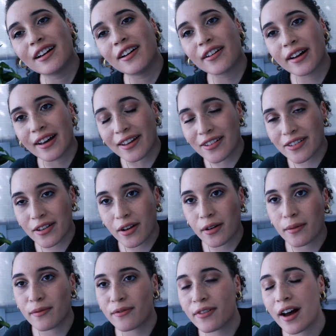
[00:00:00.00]
Okay,
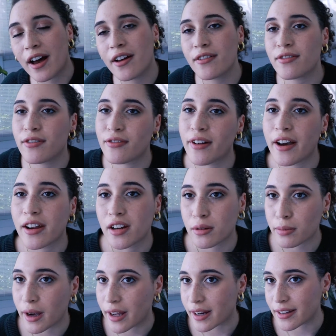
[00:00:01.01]
so five
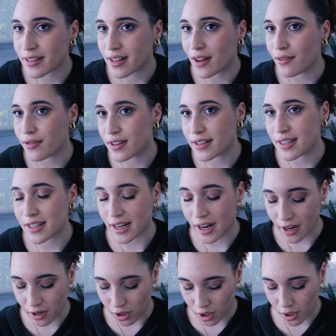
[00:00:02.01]
final products of this
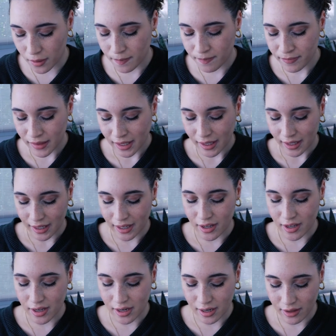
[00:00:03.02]
entire haul
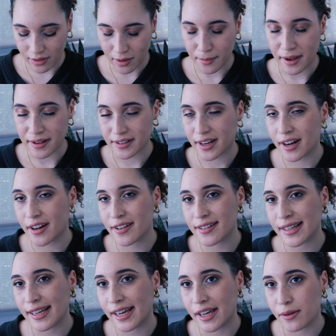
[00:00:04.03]
and they're
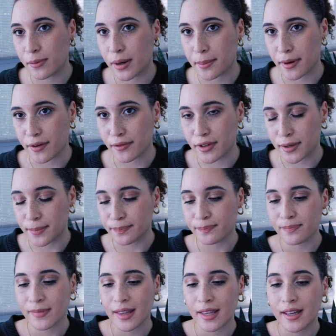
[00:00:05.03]
mascaras and one perfume.